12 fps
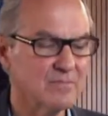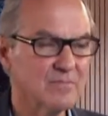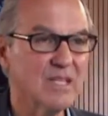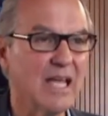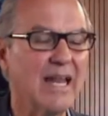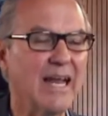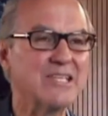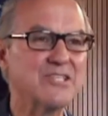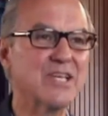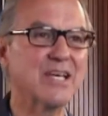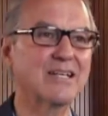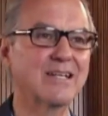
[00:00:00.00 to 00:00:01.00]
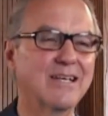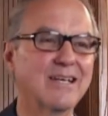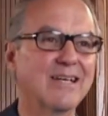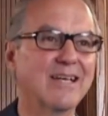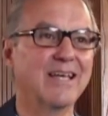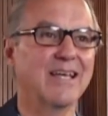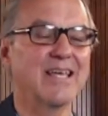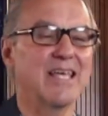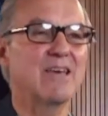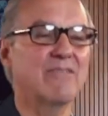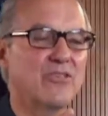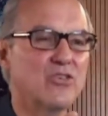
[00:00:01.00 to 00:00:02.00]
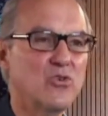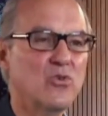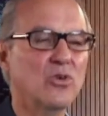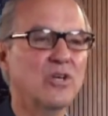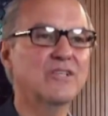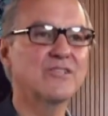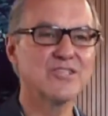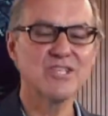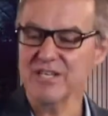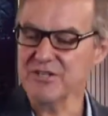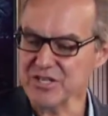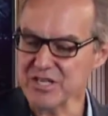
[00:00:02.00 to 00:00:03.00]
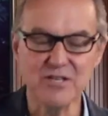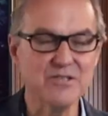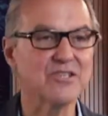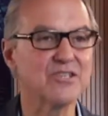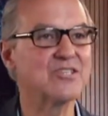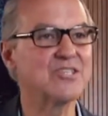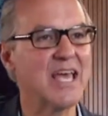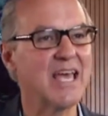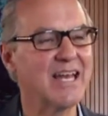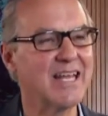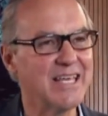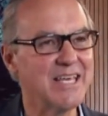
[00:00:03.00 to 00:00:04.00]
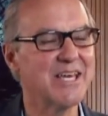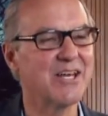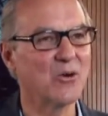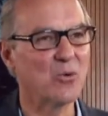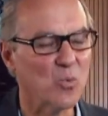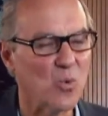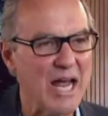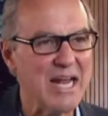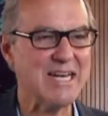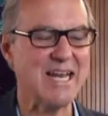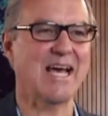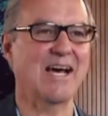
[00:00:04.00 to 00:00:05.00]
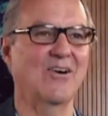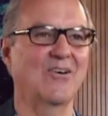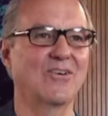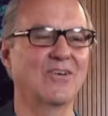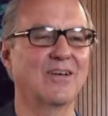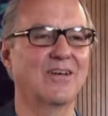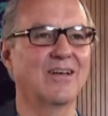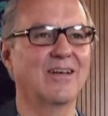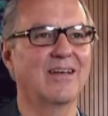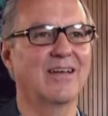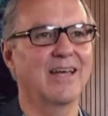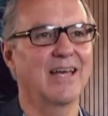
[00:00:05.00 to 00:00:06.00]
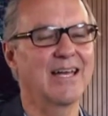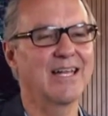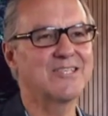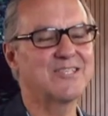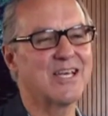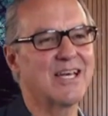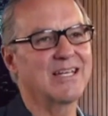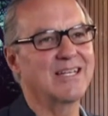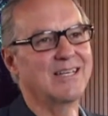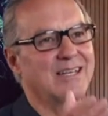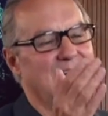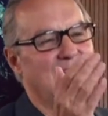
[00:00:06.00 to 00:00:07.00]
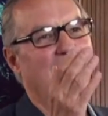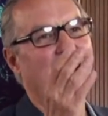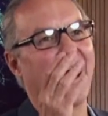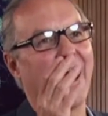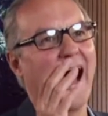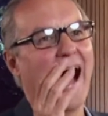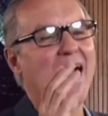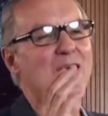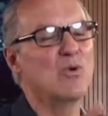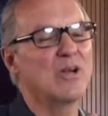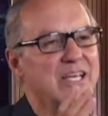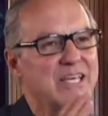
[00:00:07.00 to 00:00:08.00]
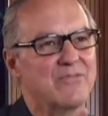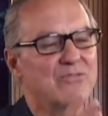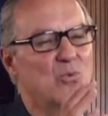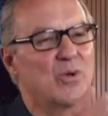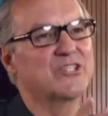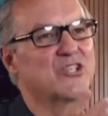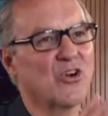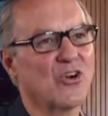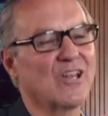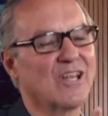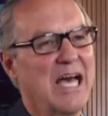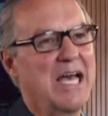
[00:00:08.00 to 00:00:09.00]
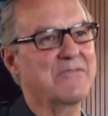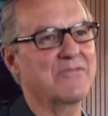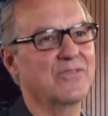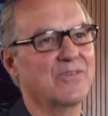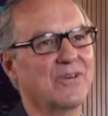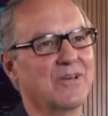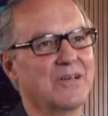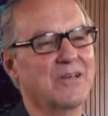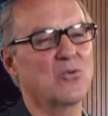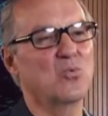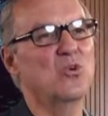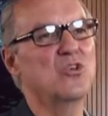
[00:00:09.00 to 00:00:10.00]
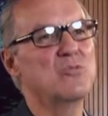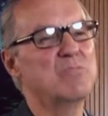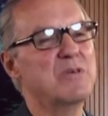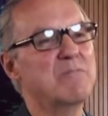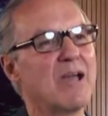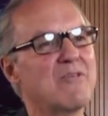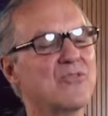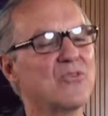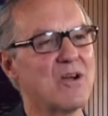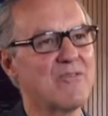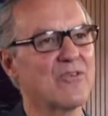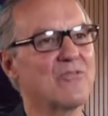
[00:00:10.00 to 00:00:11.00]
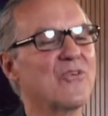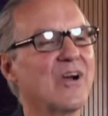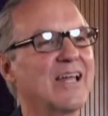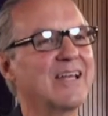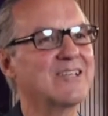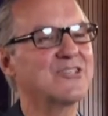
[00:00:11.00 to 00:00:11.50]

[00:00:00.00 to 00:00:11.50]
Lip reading: And I said, "If you could see Jesus standing here right now," and he said, "I want to give you eternal life. Will you be my forever friend so